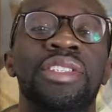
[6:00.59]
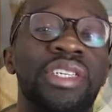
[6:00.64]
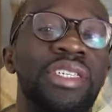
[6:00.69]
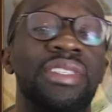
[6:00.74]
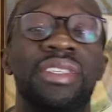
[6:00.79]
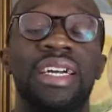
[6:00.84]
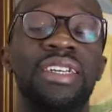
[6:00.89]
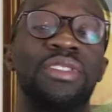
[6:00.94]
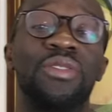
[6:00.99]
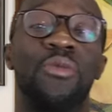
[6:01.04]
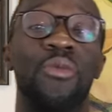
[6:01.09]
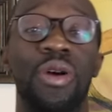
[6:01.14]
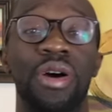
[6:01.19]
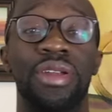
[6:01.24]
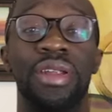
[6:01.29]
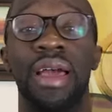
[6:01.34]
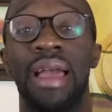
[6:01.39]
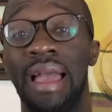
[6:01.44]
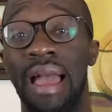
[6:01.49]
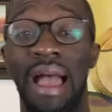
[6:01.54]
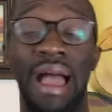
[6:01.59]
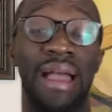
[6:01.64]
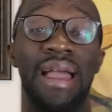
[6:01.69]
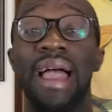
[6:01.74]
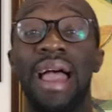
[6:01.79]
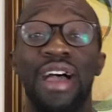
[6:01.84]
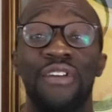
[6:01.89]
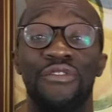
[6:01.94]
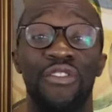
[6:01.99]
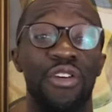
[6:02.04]
just like the one I
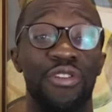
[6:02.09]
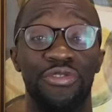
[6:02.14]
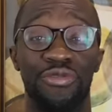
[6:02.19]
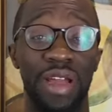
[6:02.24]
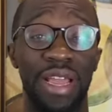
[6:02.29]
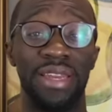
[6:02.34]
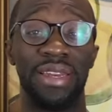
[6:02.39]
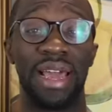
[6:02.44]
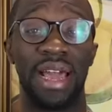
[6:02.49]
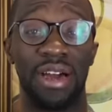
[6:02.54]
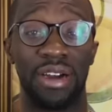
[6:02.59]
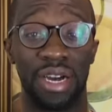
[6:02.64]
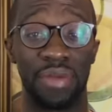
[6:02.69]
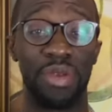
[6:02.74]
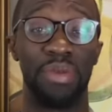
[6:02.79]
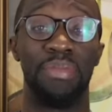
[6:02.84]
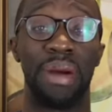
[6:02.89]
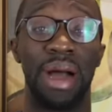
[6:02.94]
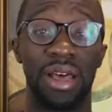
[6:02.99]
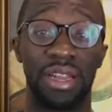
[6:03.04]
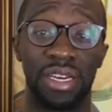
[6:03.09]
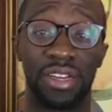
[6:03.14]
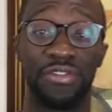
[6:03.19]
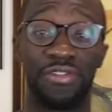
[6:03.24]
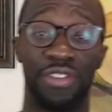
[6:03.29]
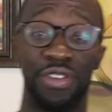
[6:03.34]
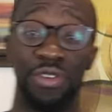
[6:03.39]
have on right now. Let me model it for